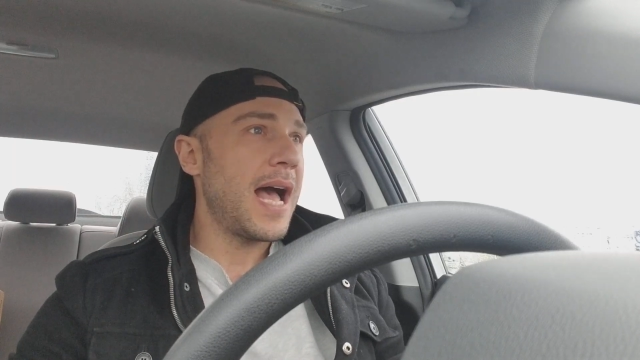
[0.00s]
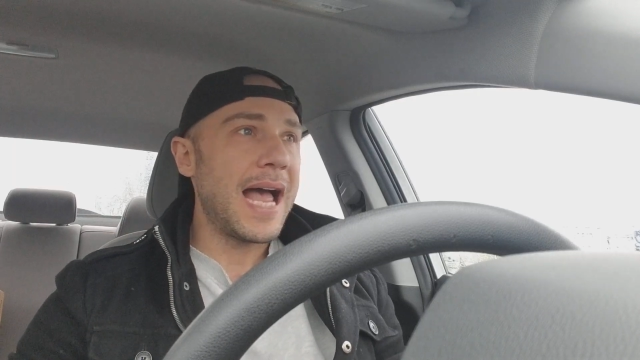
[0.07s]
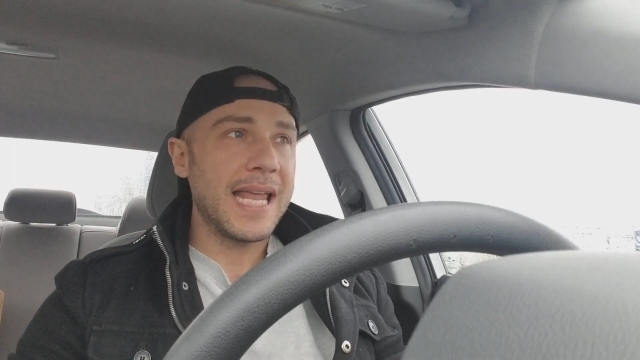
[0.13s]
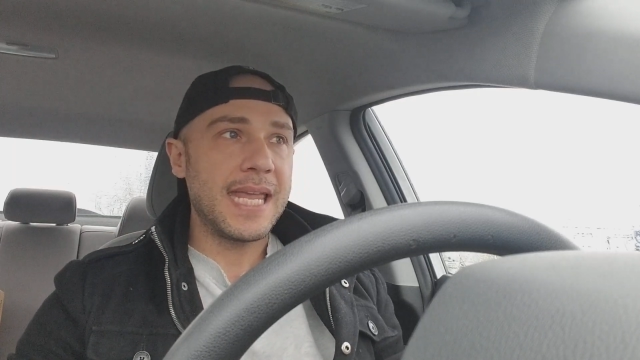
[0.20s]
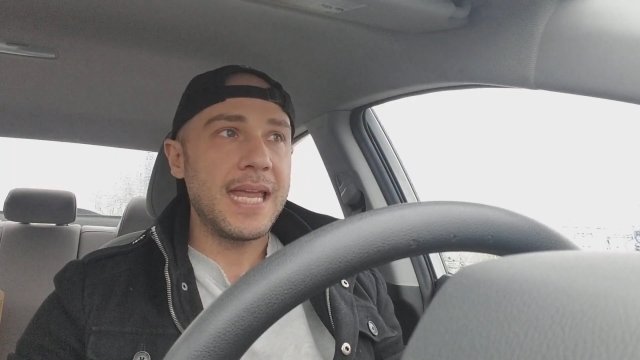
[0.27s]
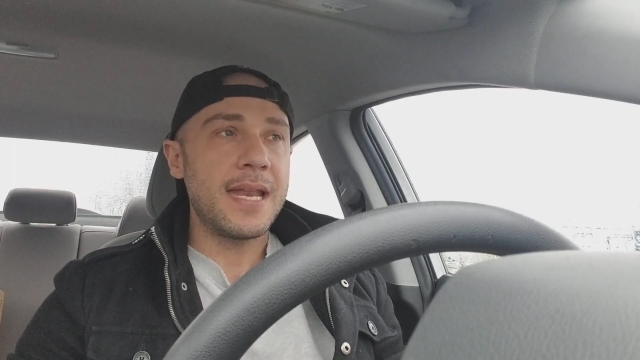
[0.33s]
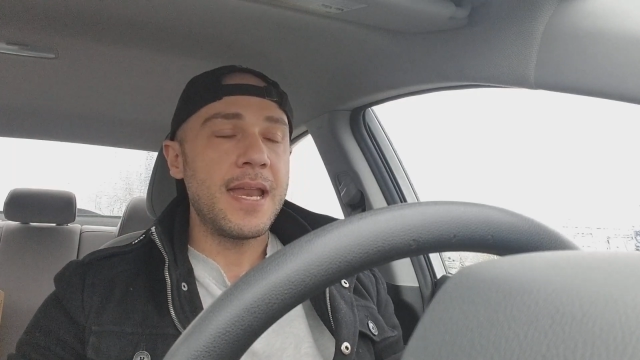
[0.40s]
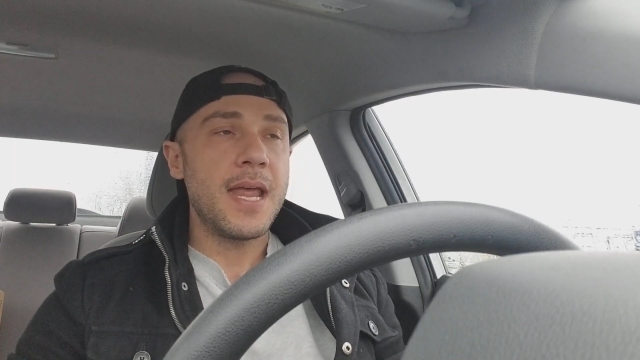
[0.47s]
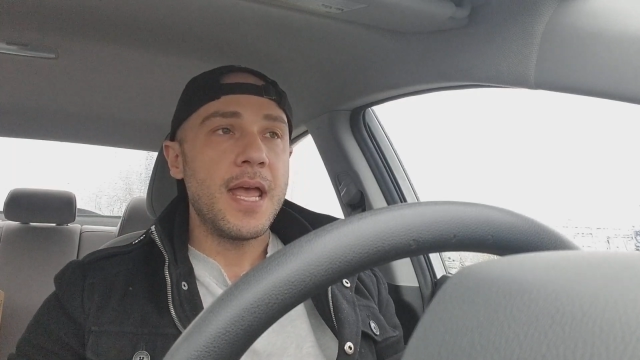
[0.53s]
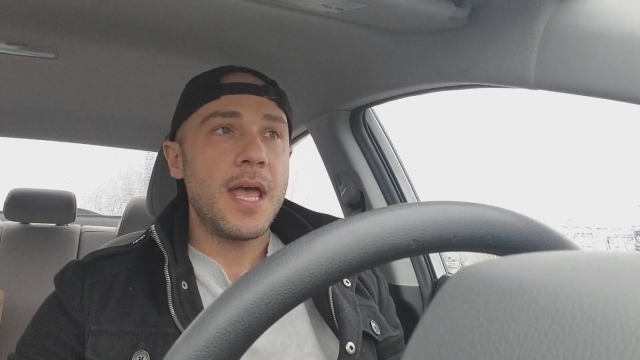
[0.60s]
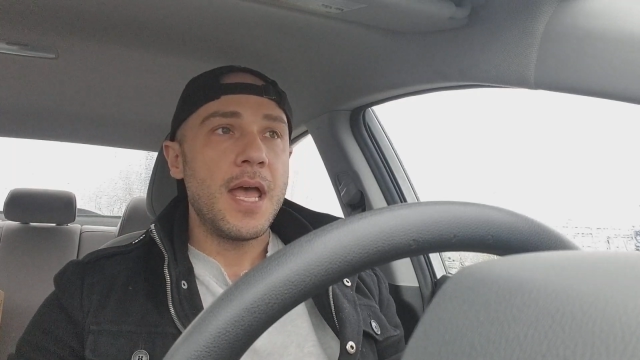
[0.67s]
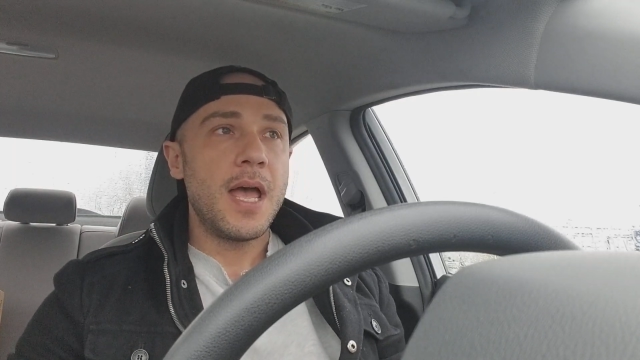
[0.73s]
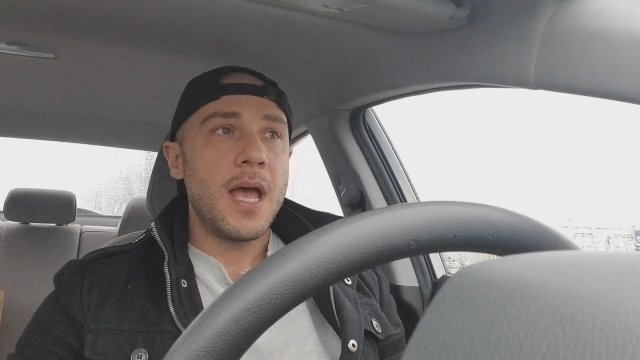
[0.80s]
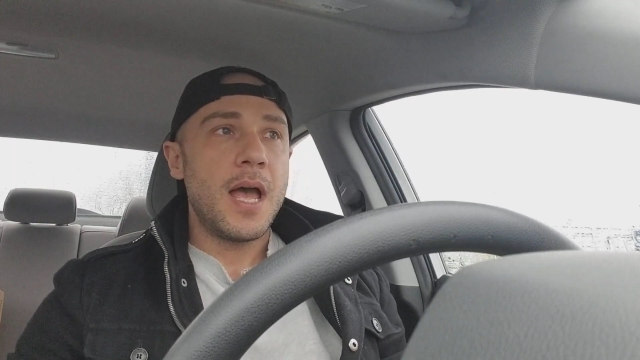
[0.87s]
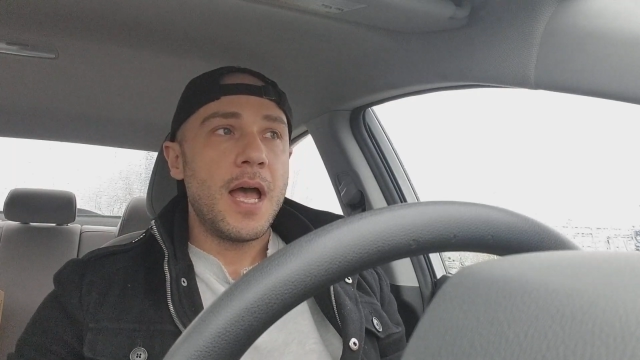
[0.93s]
I can
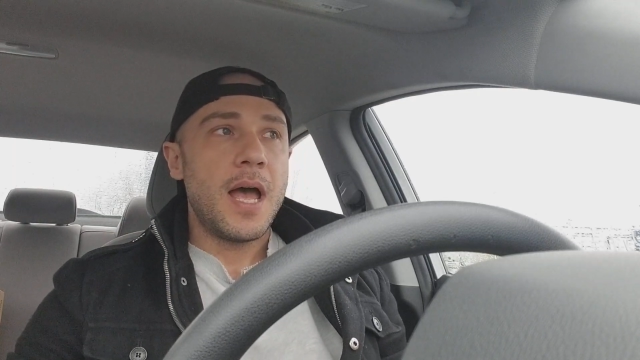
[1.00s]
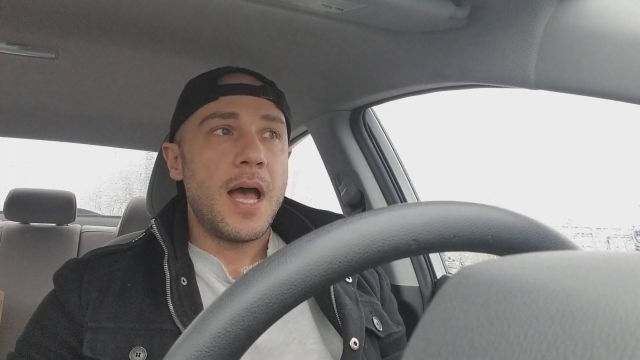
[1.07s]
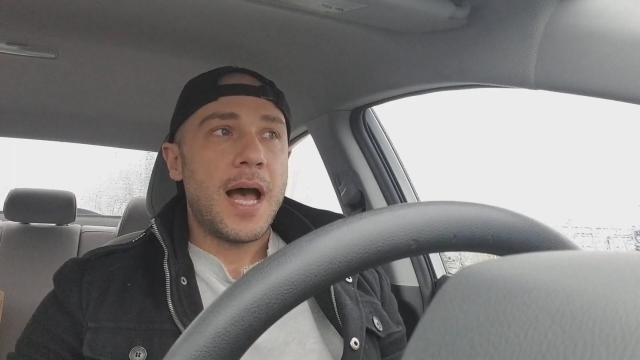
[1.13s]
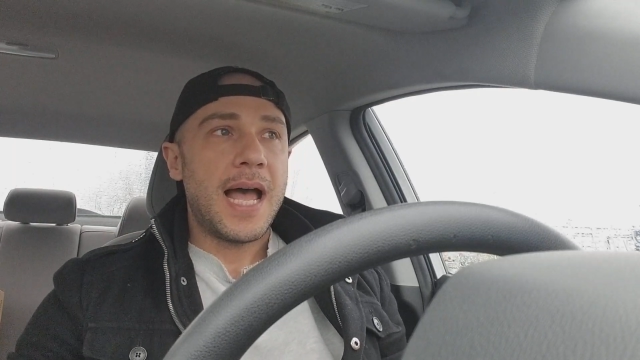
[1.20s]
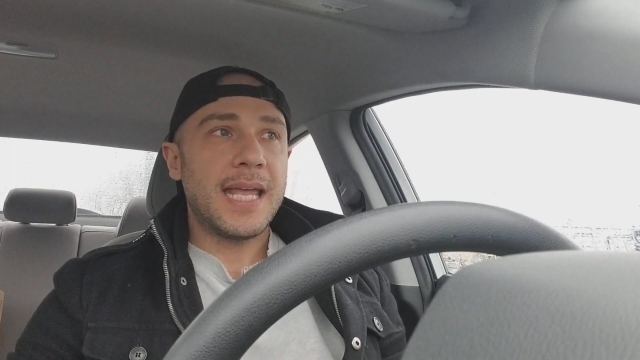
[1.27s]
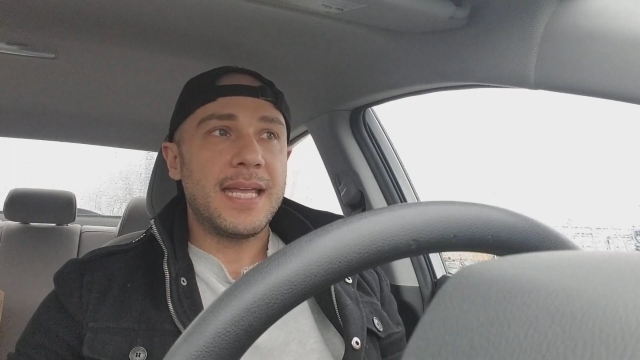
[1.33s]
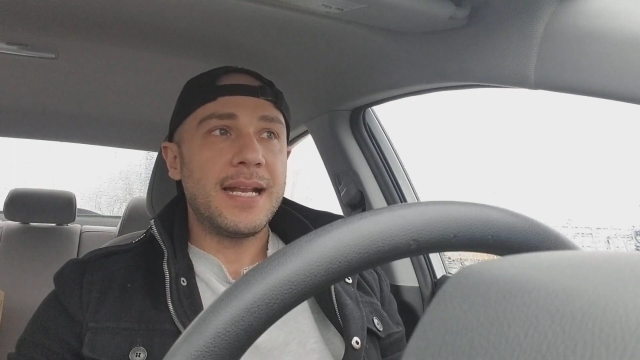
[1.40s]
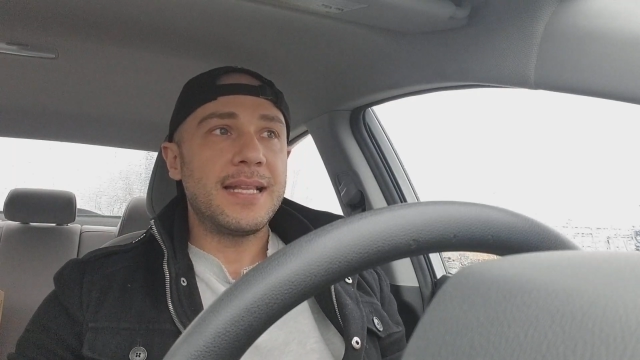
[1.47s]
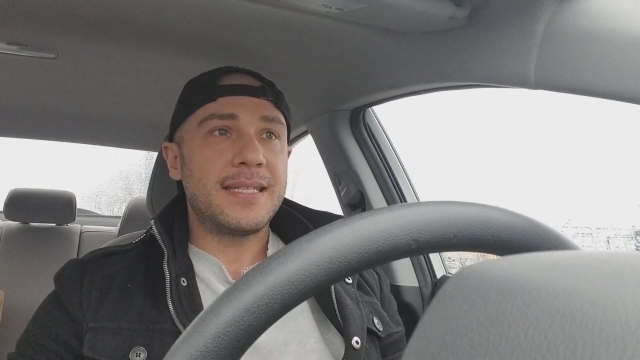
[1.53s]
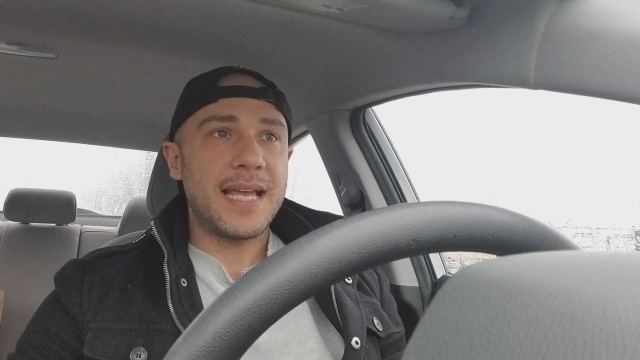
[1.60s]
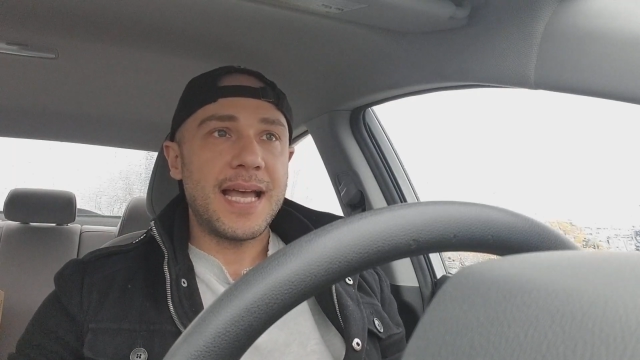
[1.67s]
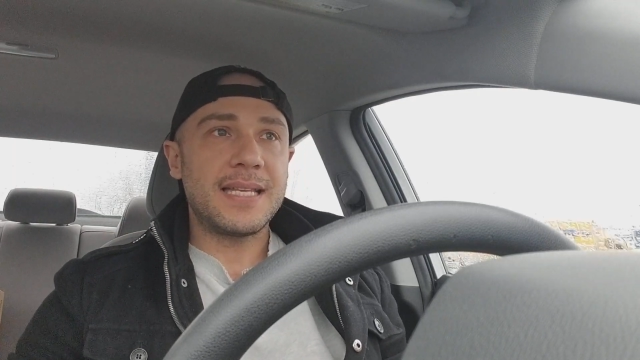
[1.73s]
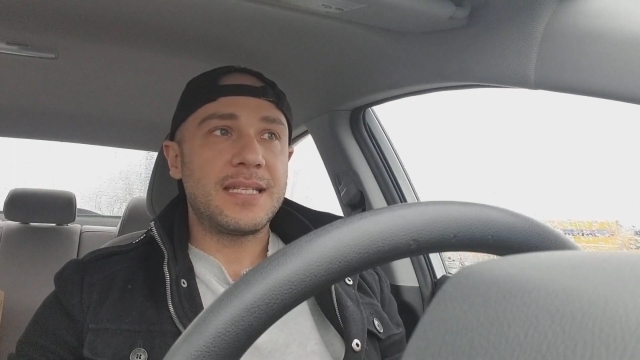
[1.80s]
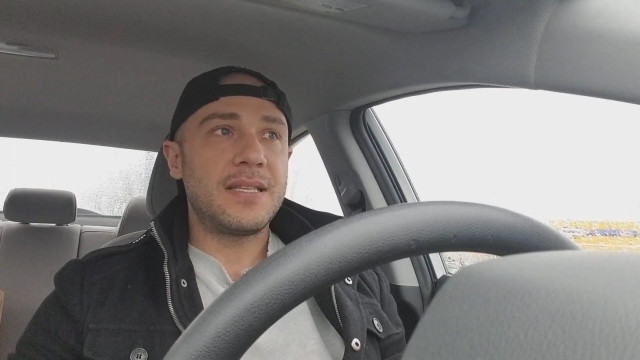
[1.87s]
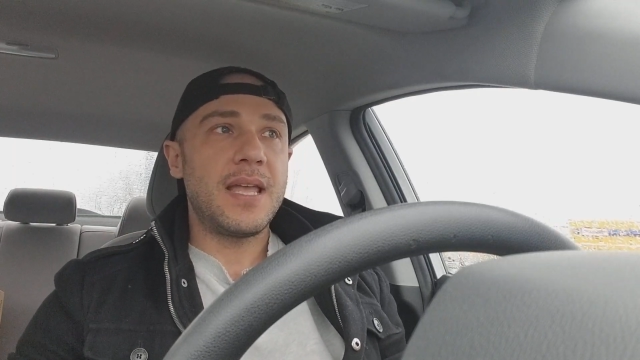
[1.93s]

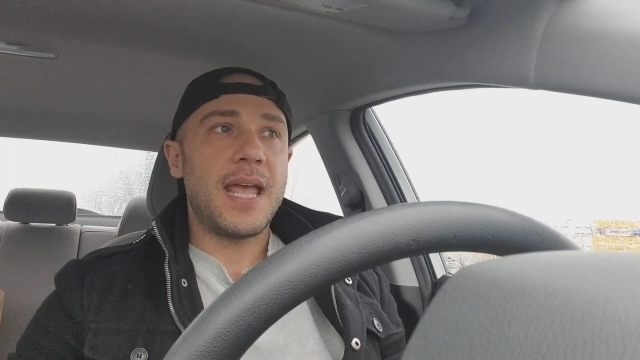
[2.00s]
attest